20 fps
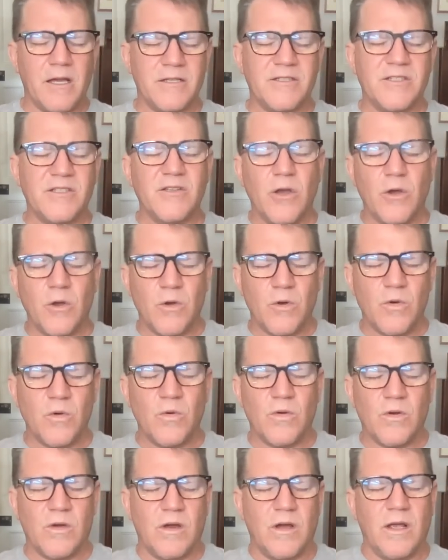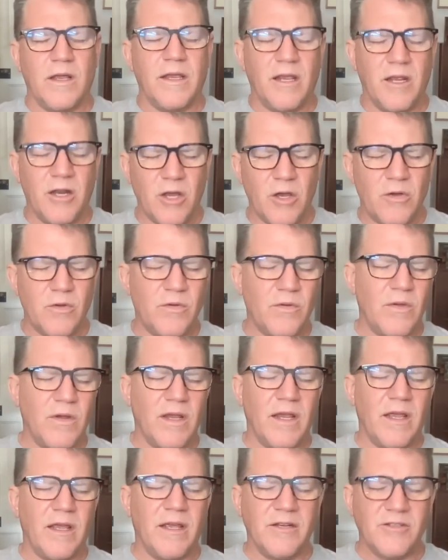So,
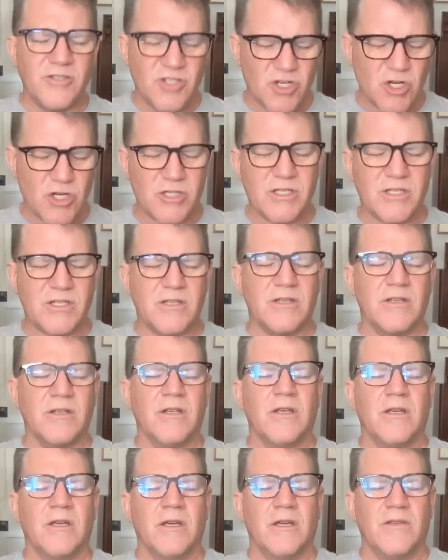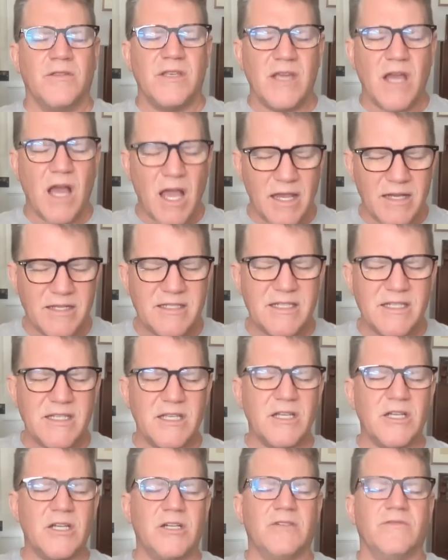it's just the
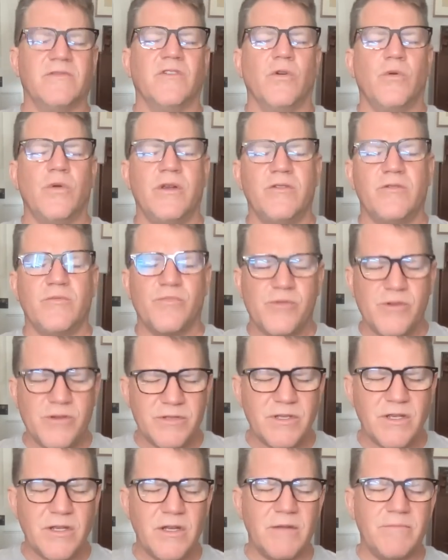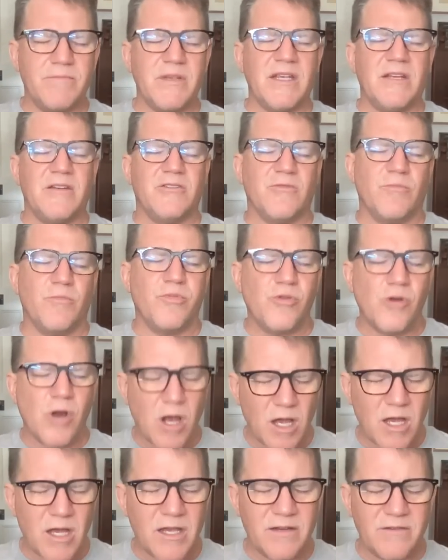idea of going to prison and being
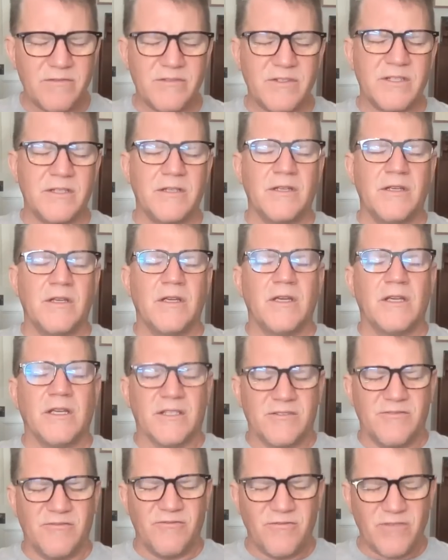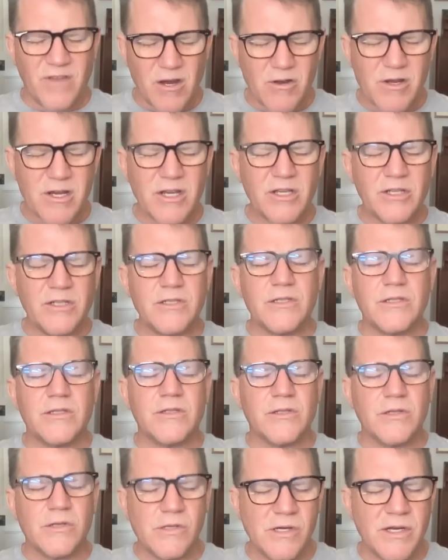deprived is very
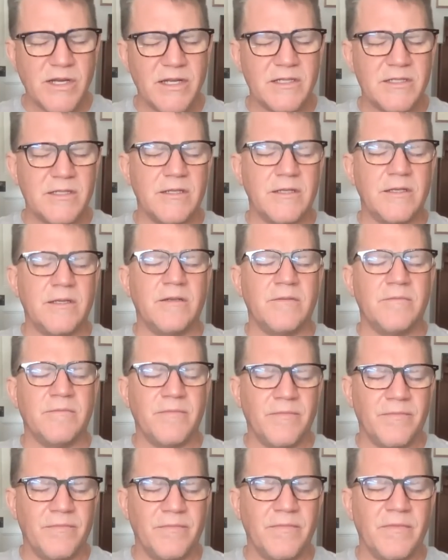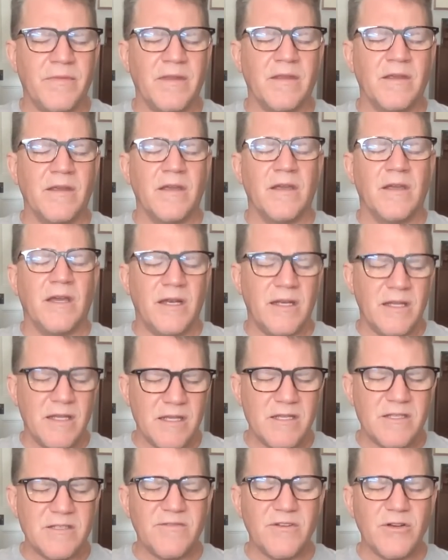concerning to him. And
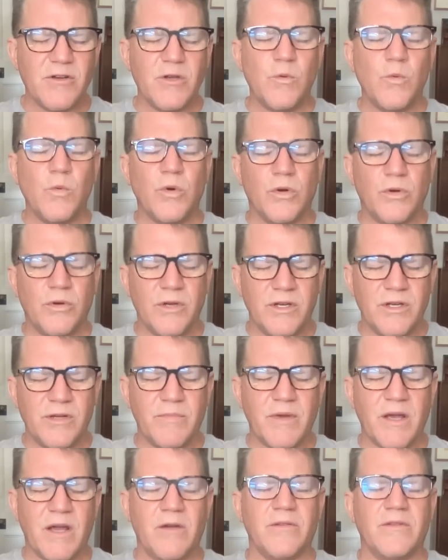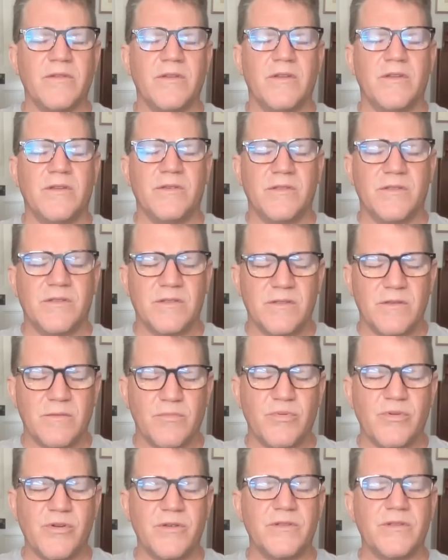he is very worried about
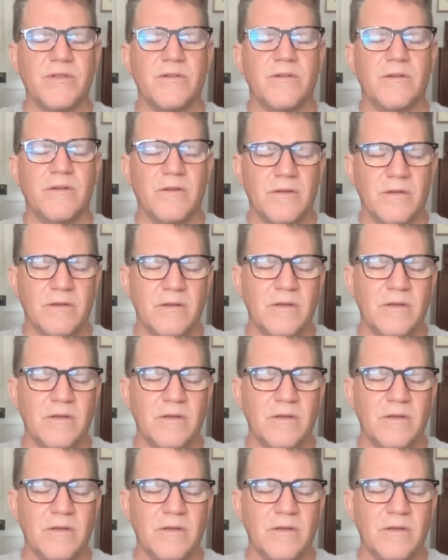this prison.